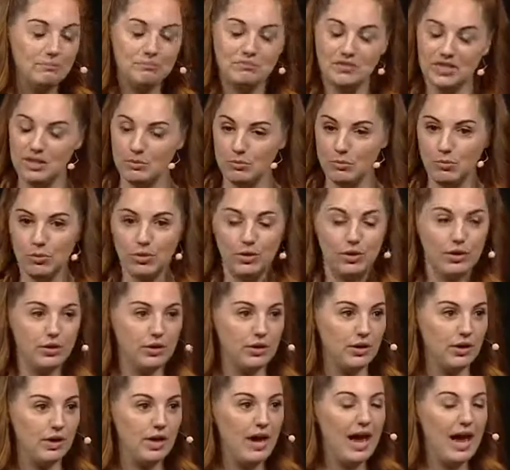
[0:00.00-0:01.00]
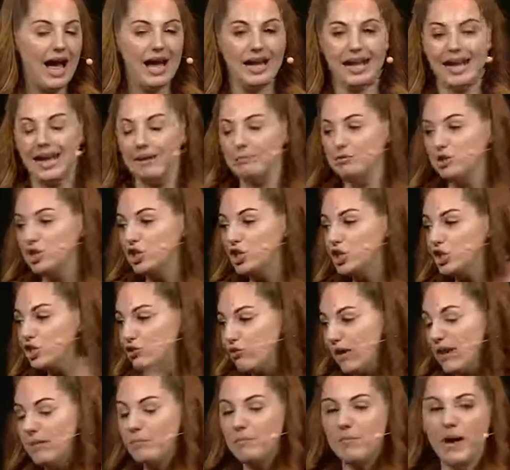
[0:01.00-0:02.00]
Didn't work. I came
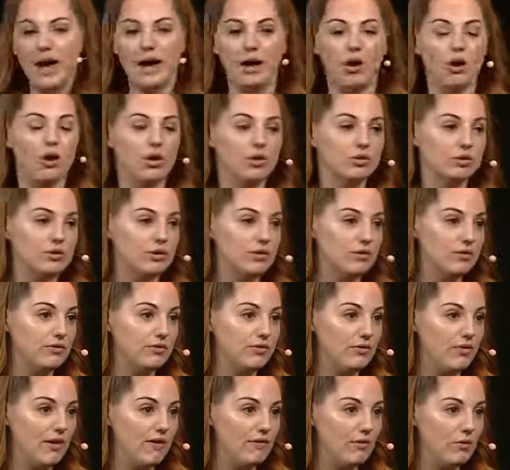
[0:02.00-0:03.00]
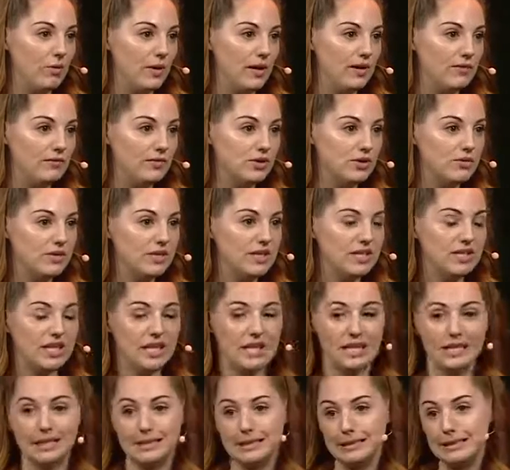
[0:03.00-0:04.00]
straight back on to the forever way of doing
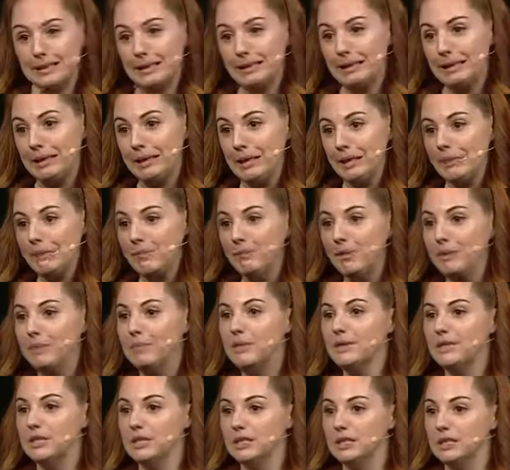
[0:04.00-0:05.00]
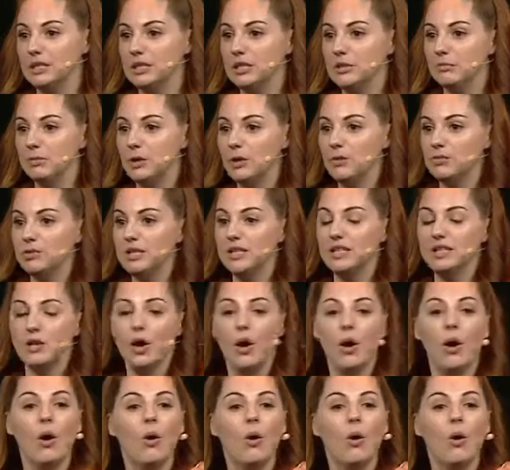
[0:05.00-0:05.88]
things. My business exploded.